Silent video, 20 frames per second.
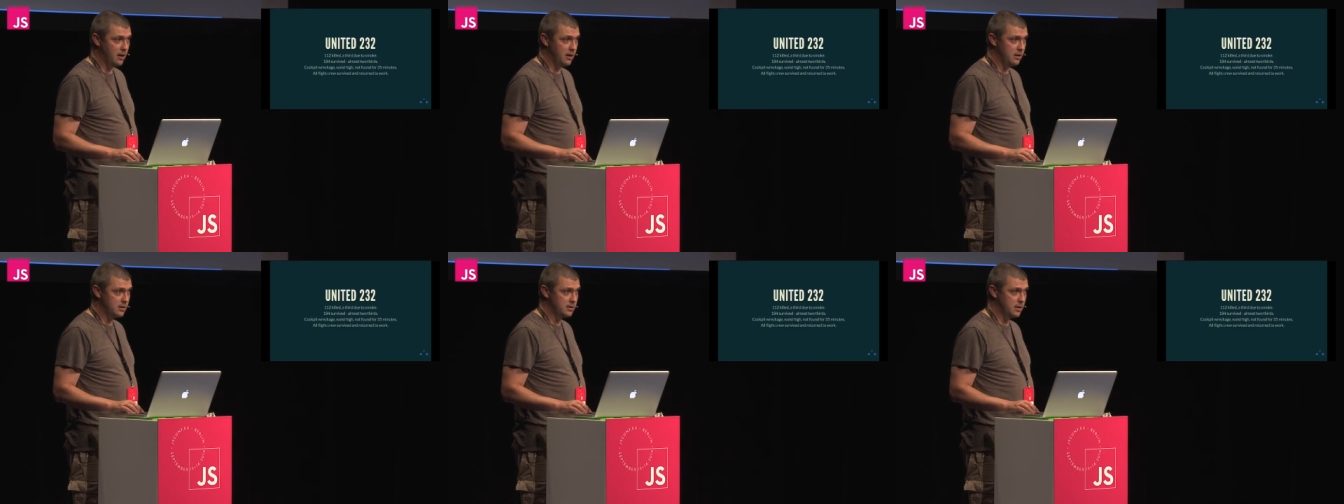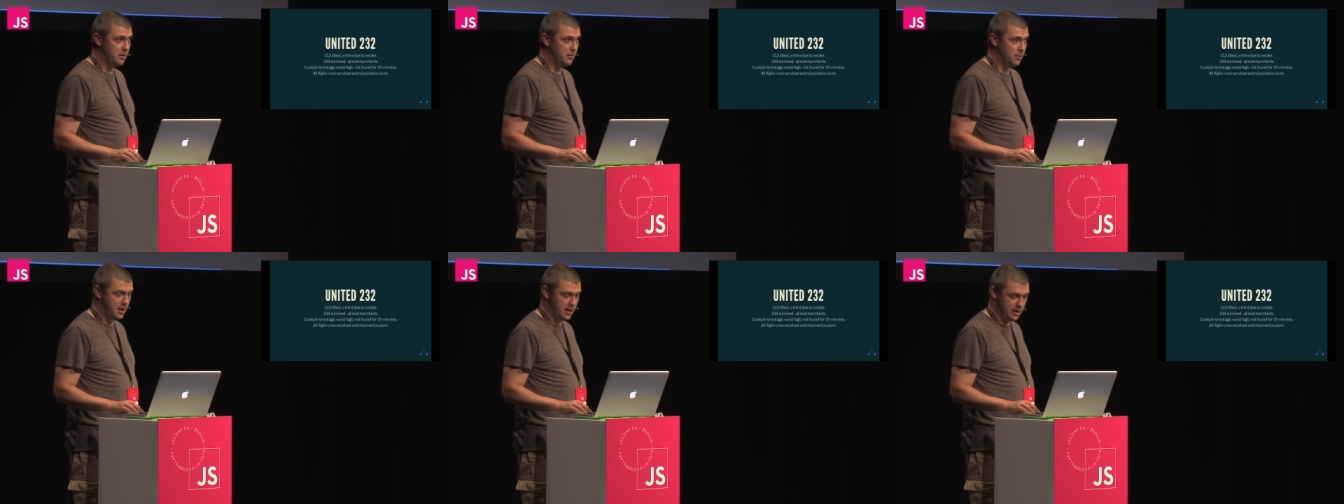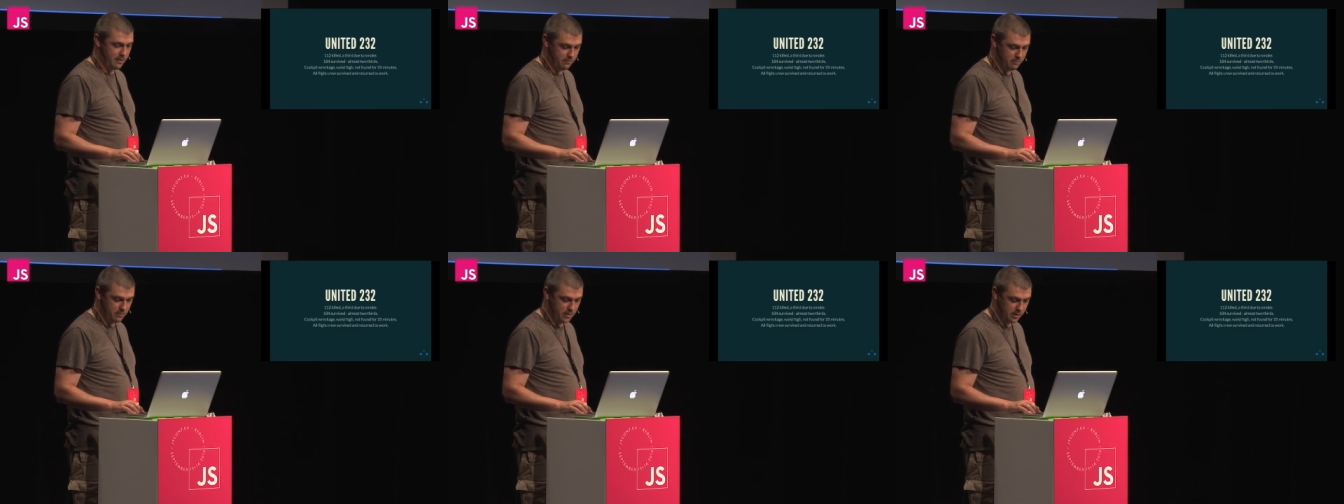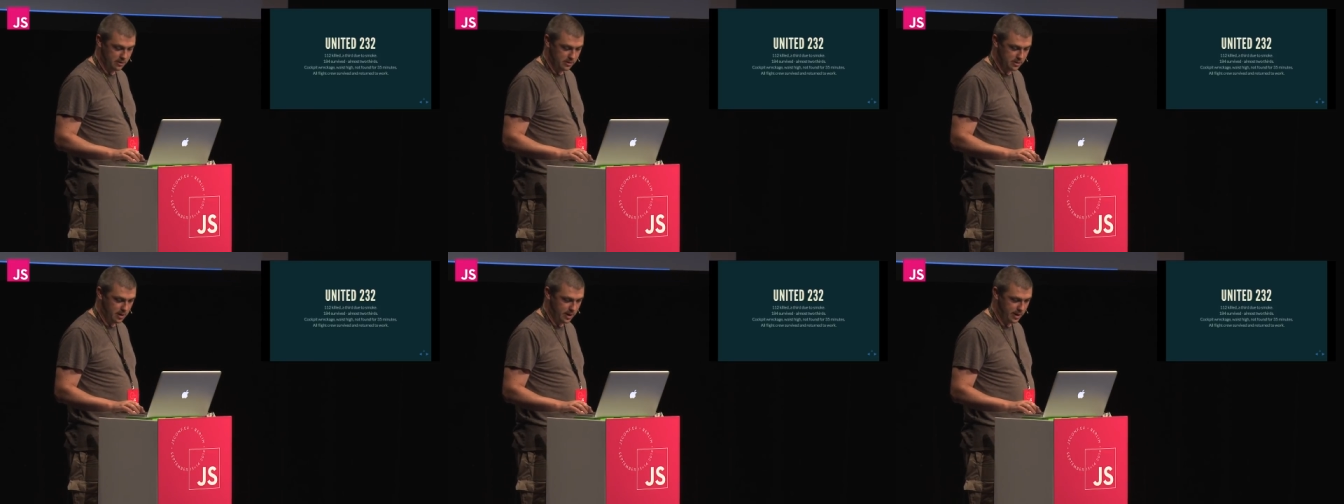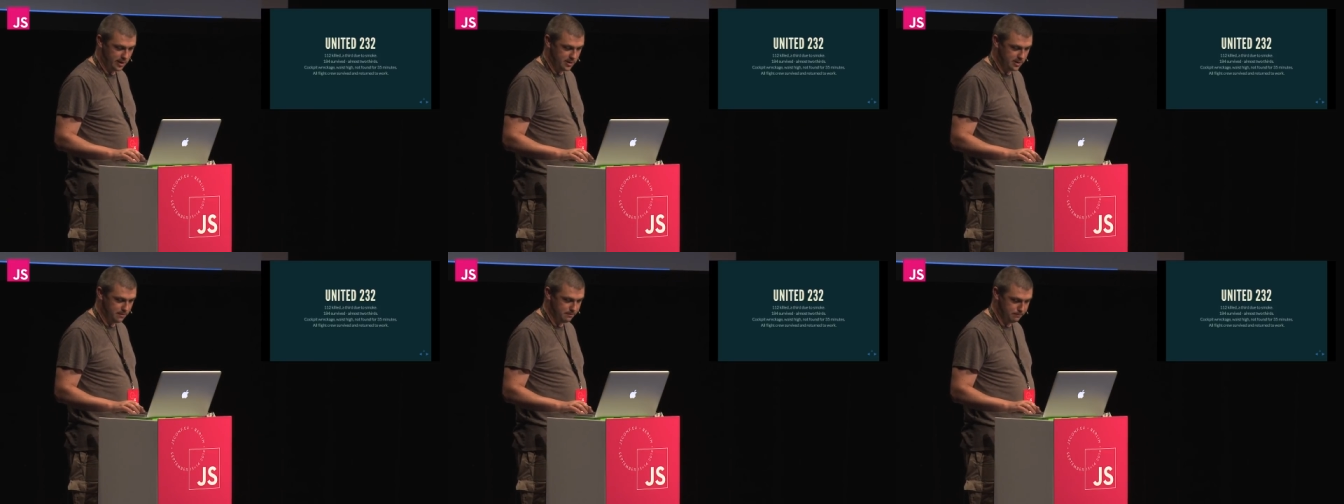some 11 months
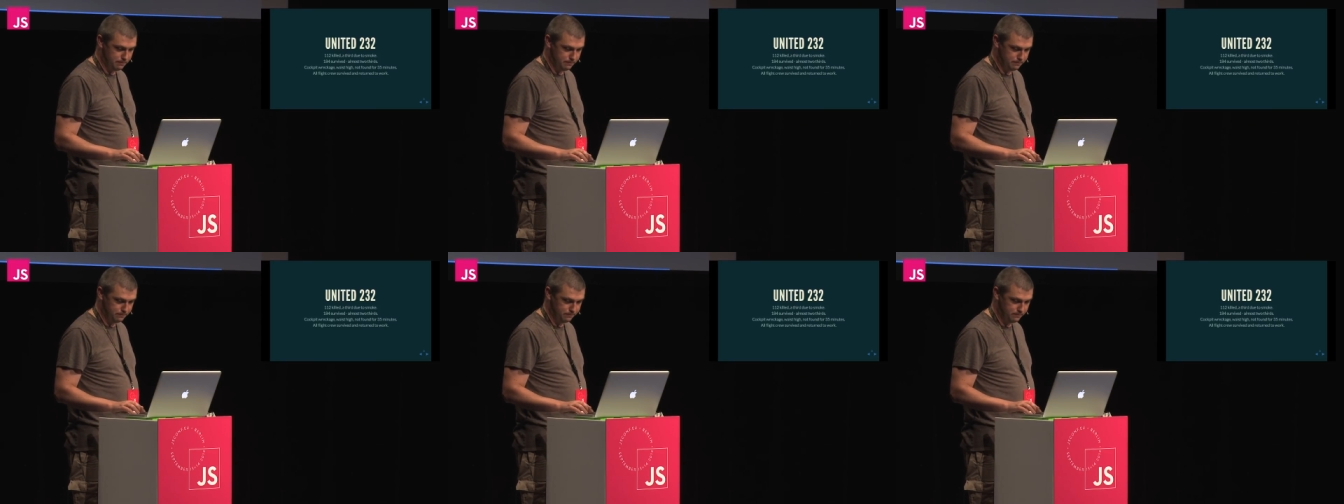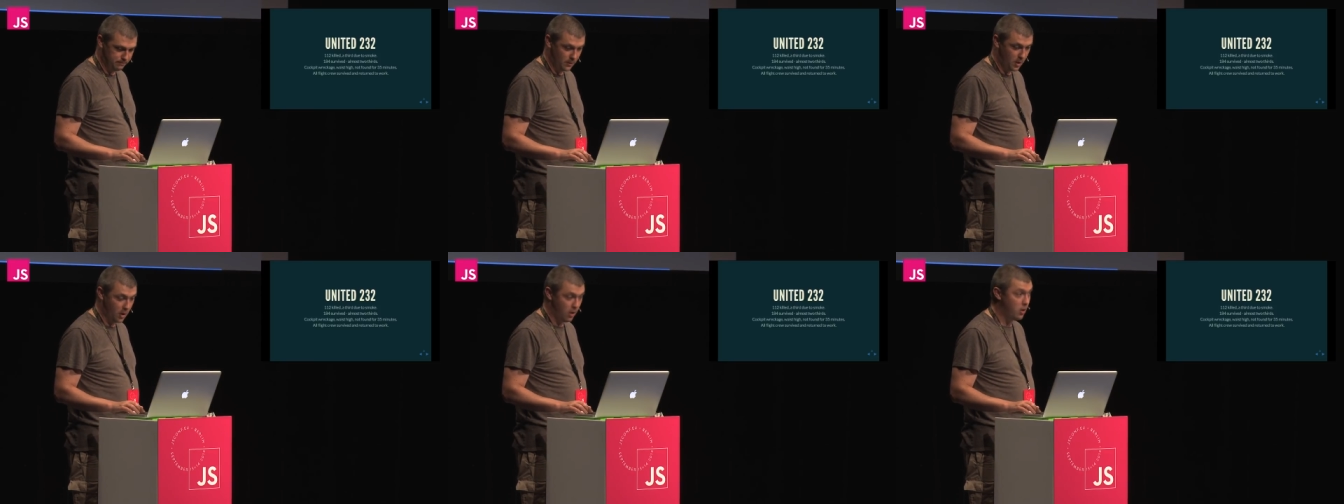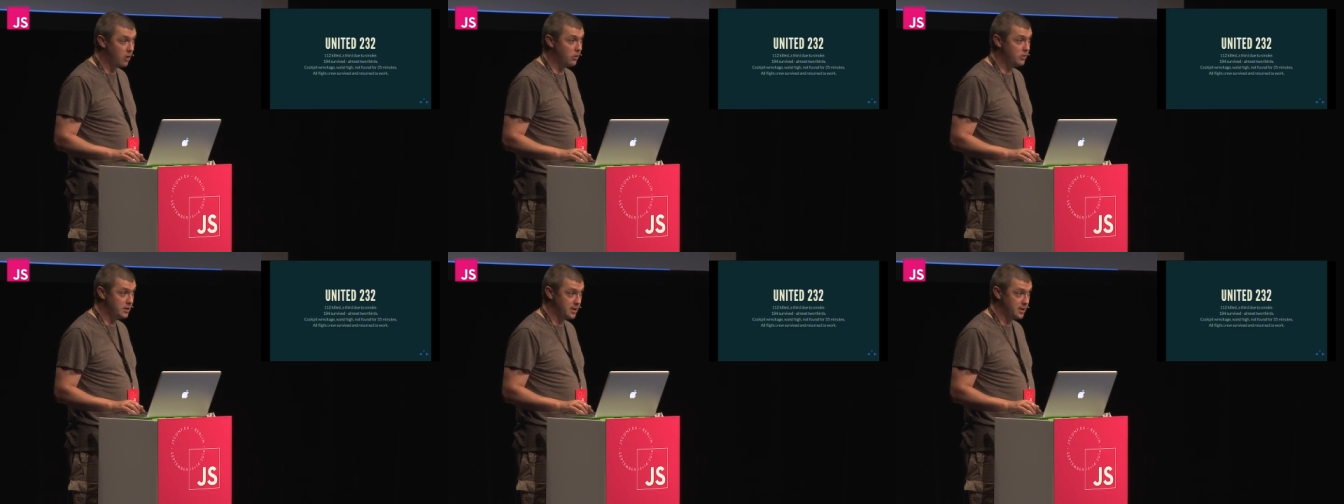later, on